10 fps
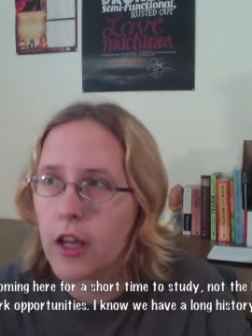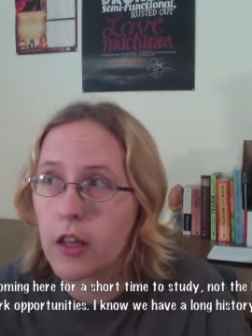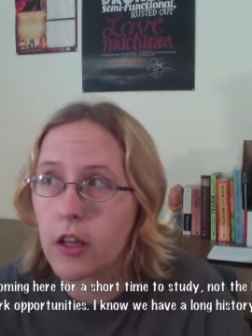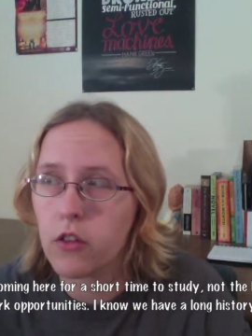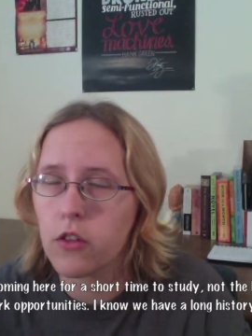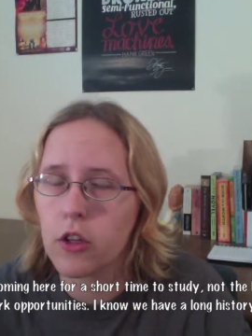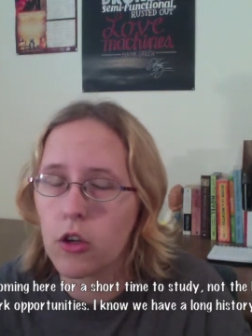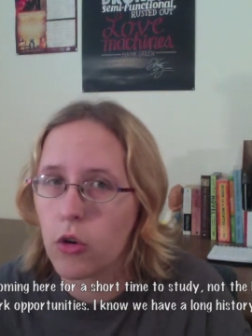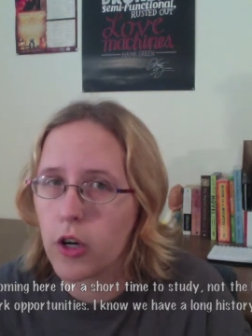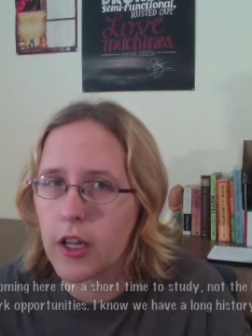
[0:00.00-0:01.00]
At least
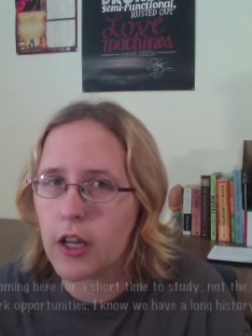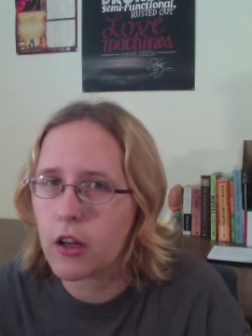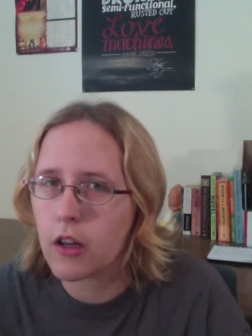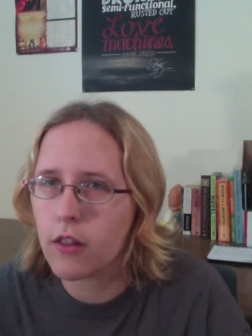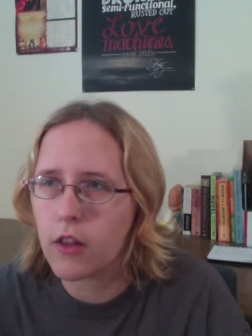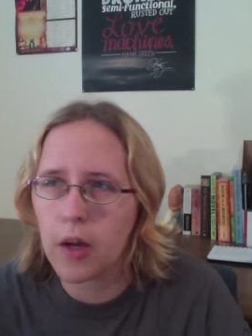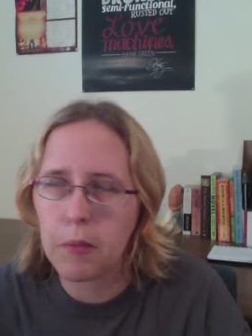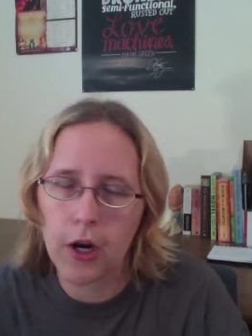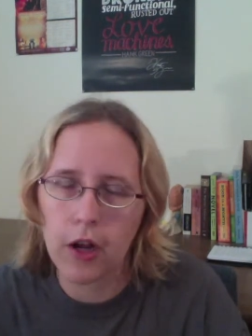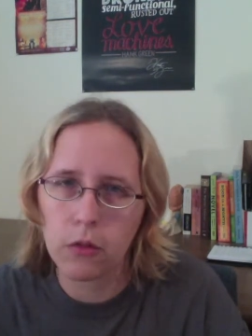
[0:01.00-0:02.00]
in Oregon, the
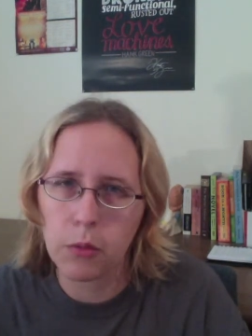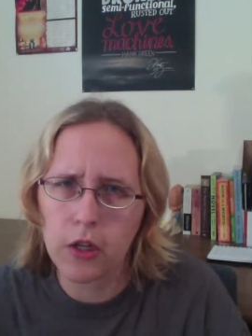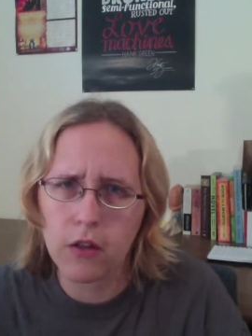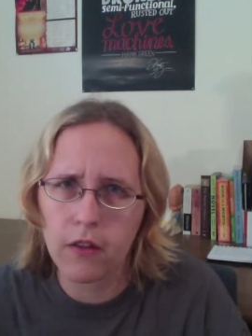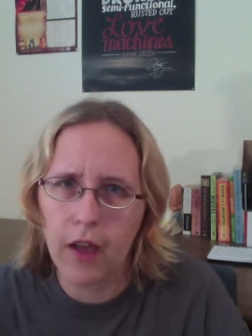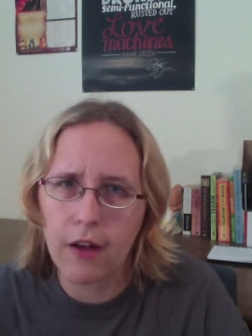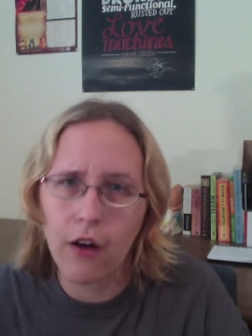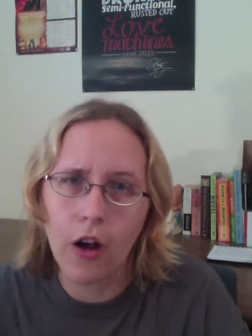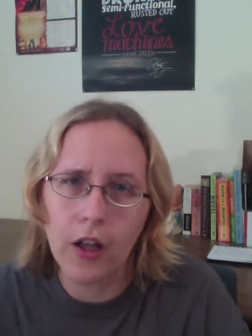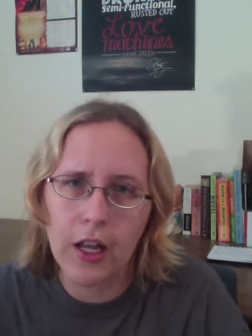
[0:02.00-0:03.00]
number has been
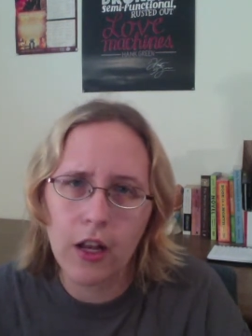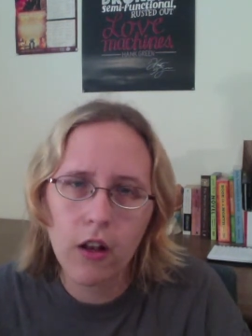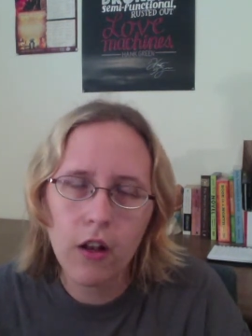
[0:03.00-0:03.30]
skyrocketing.